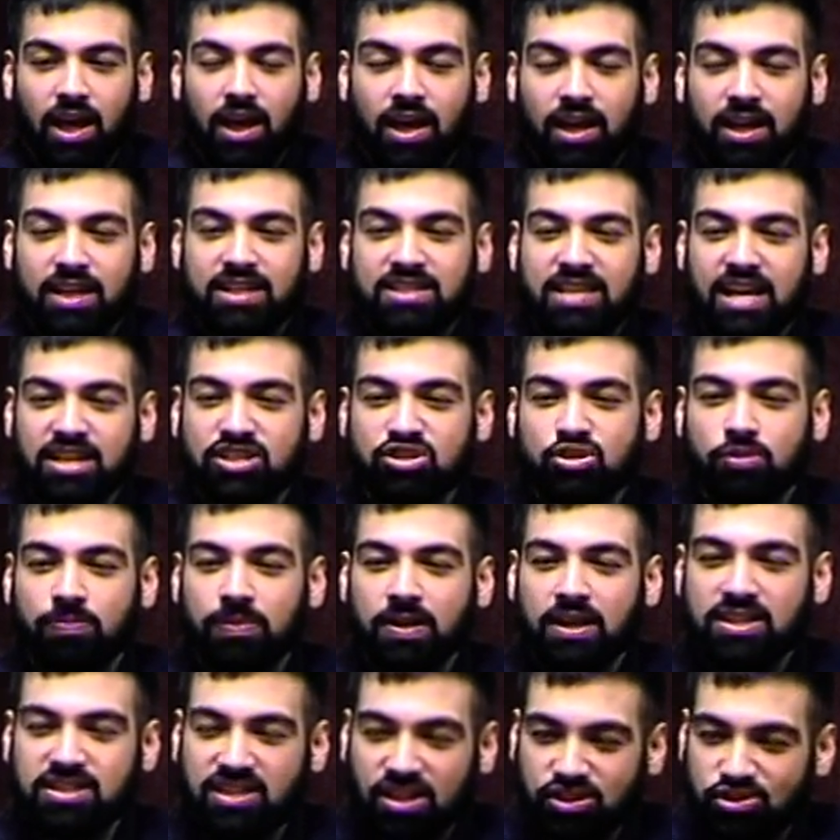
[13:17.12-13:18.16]
He says,
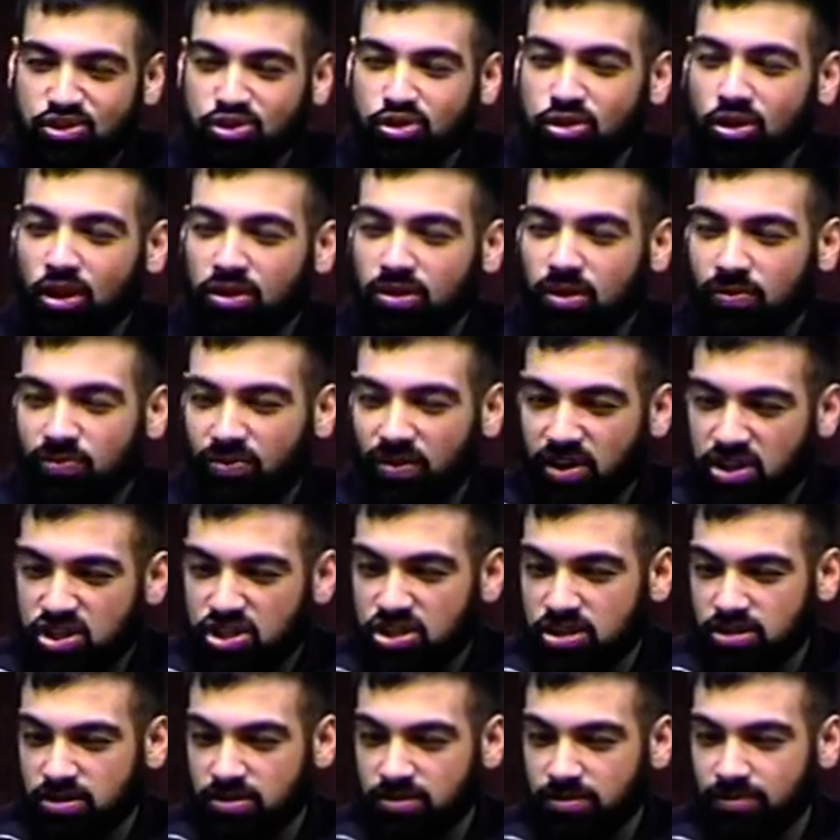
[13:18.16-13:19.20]
do you know the
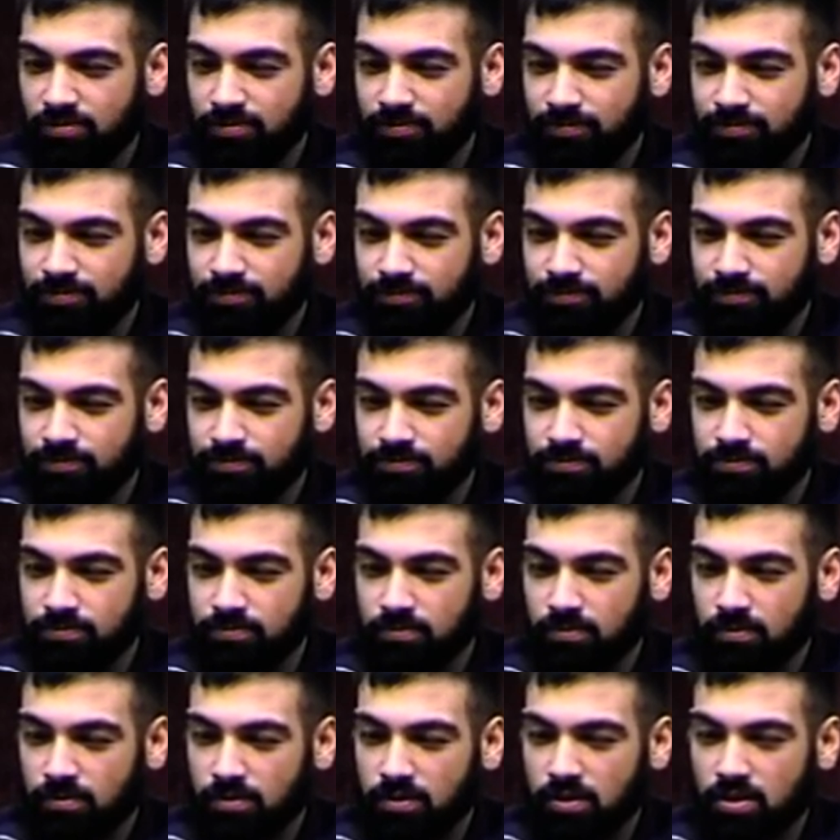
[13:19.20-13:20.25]
fish?
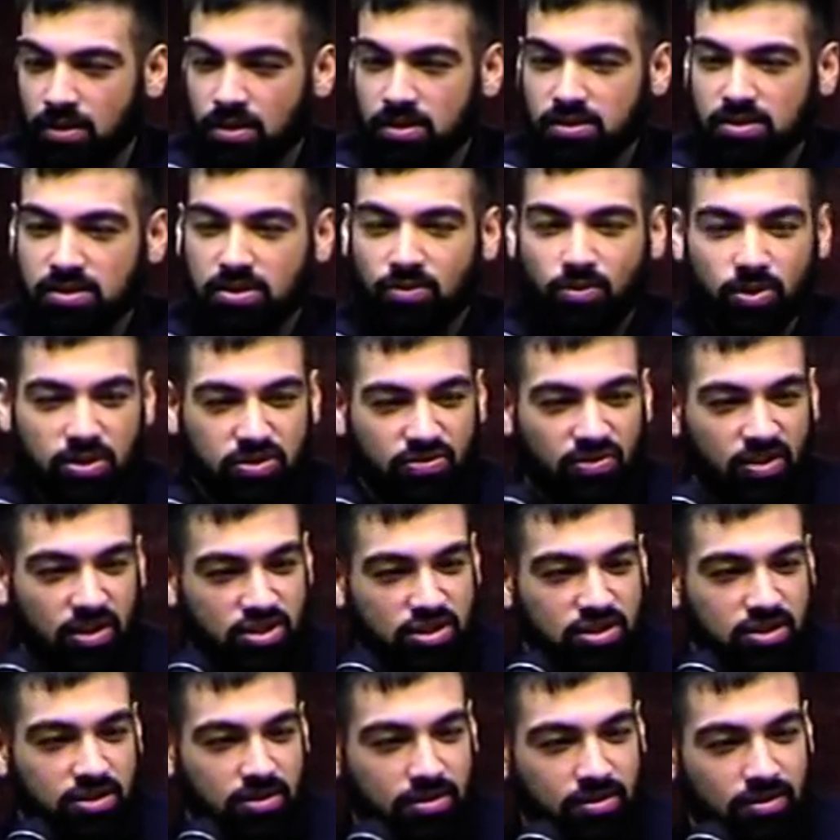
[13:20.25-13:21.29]
I said, which
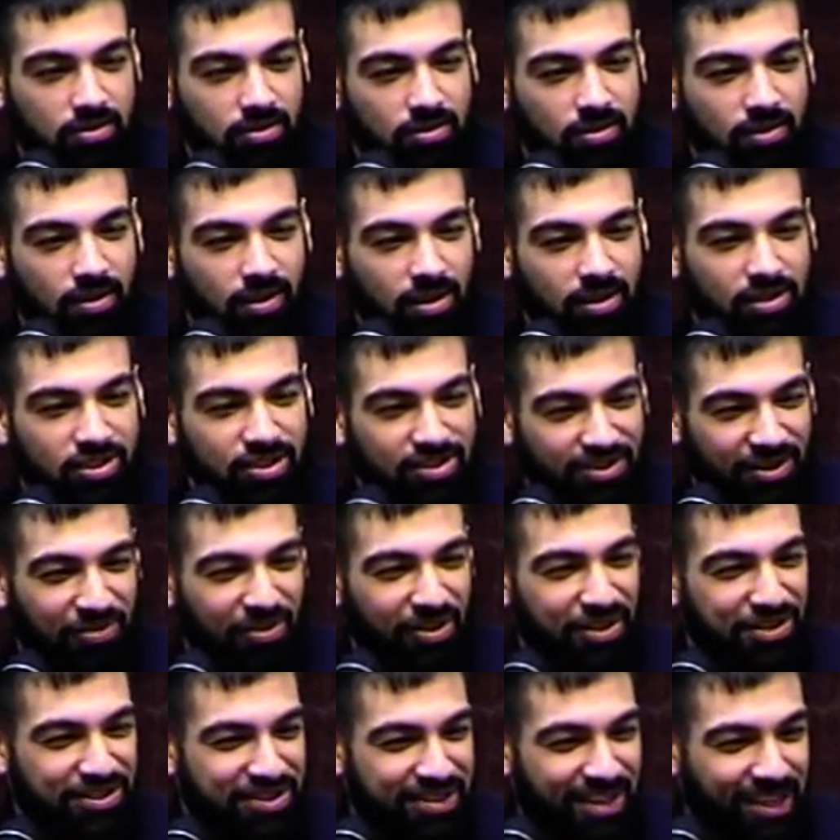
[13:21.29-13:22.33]
fish? He says, the
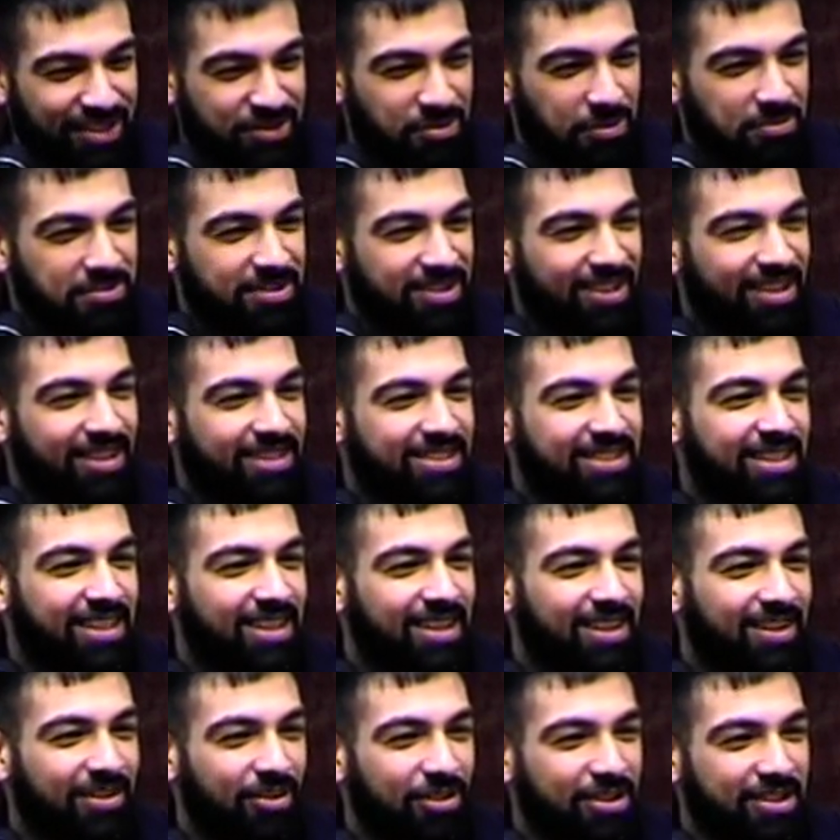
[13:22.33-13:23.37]
fish that swims in the
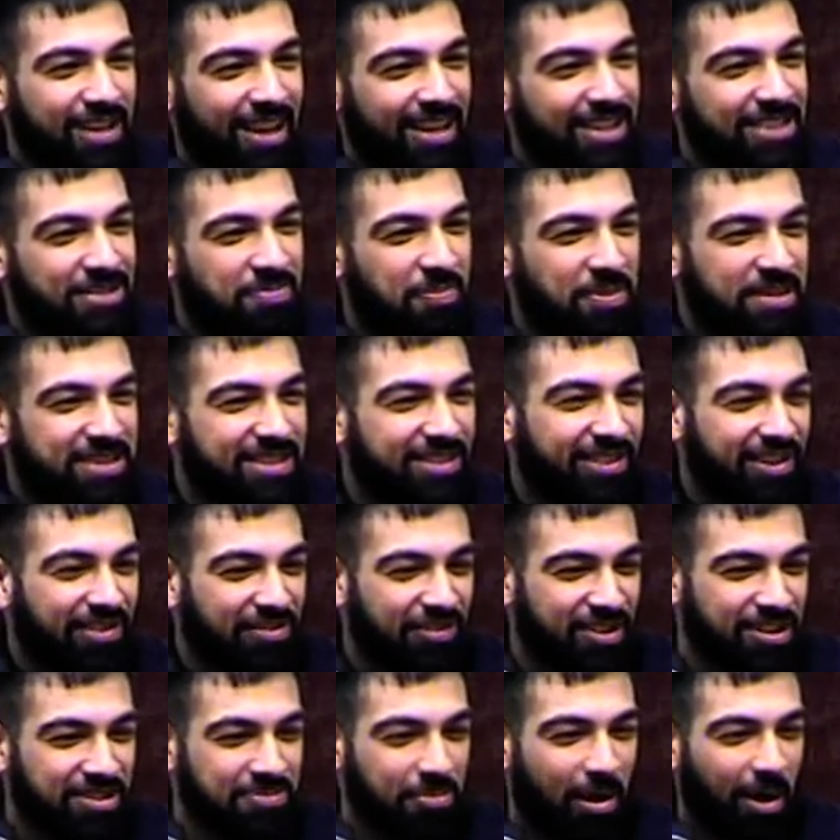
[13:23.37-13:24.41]
sea, not any specific
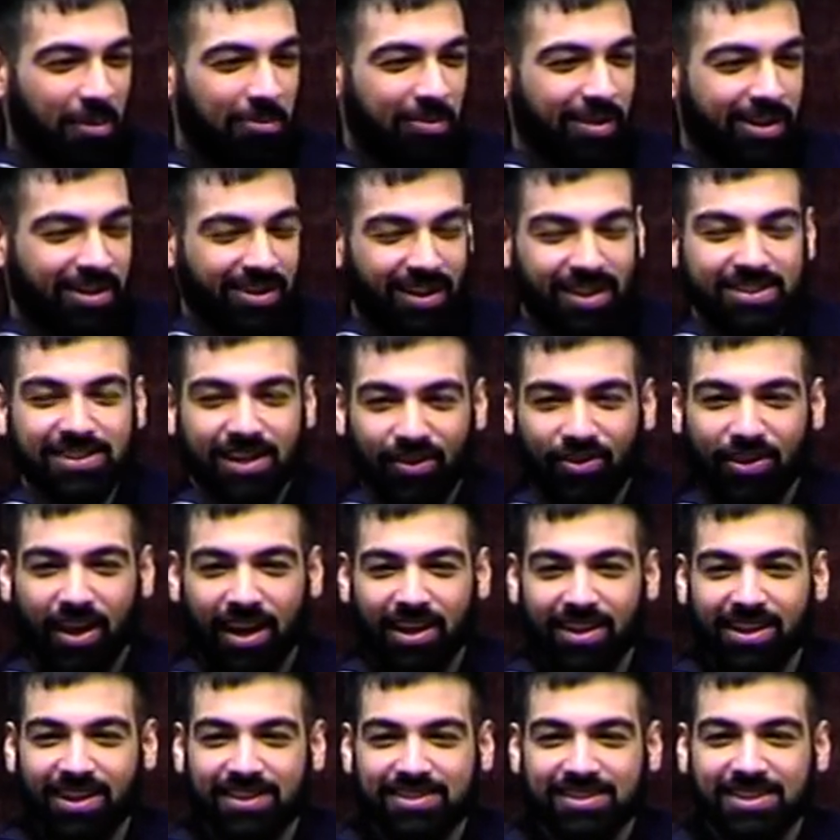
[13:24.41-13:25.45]
fish, Muhammad. I said, okay,
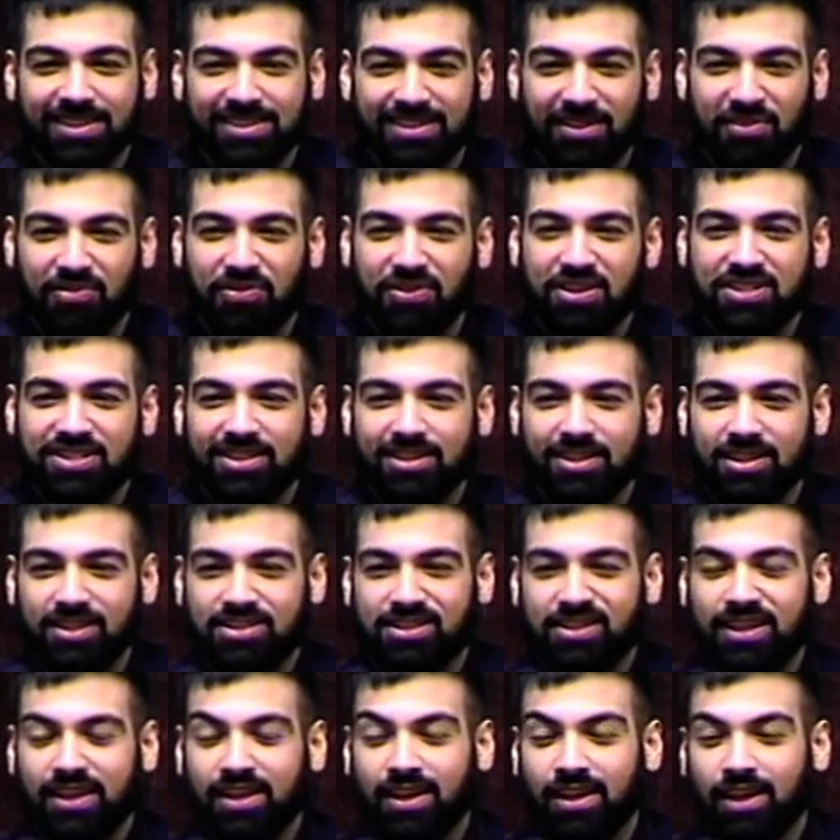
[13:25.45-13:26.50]
yes, the fish in the
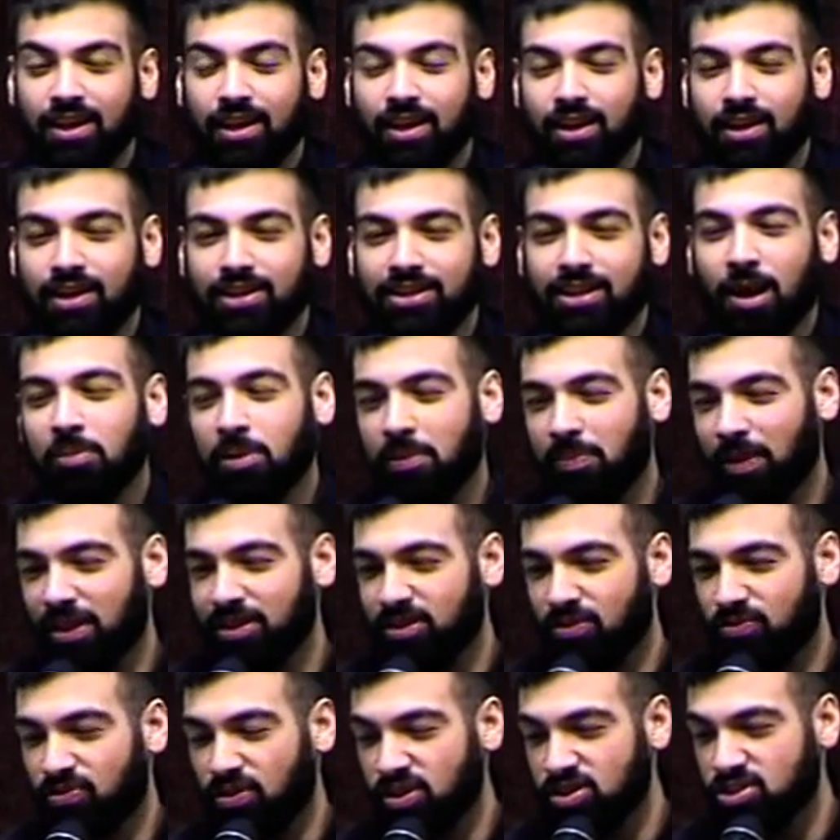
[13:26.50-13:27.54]
sea. Tell me about
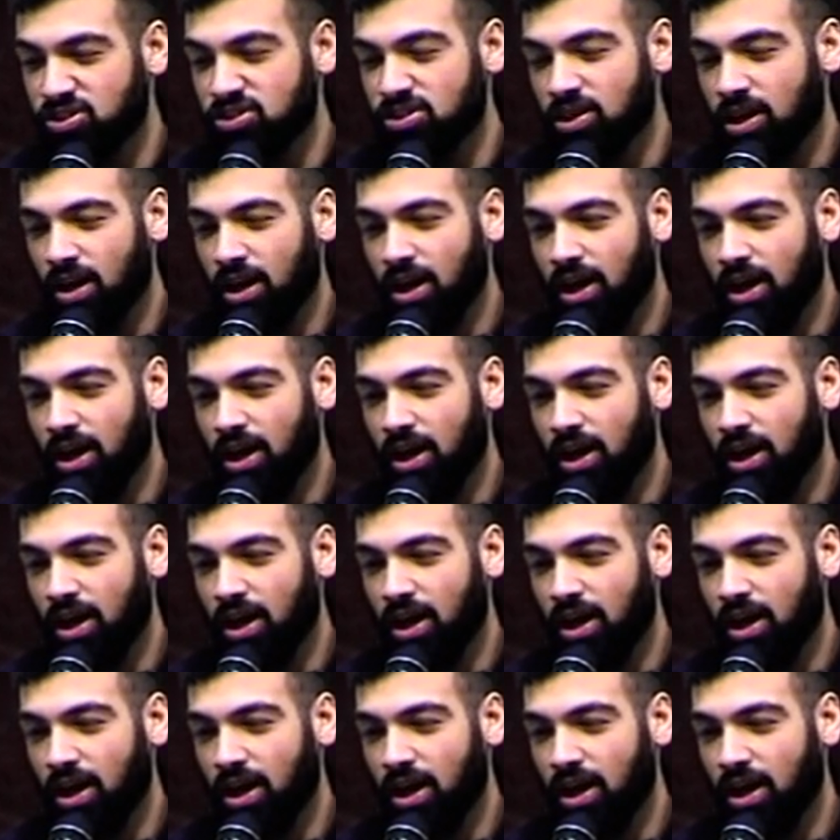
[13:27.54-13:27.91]
the fish.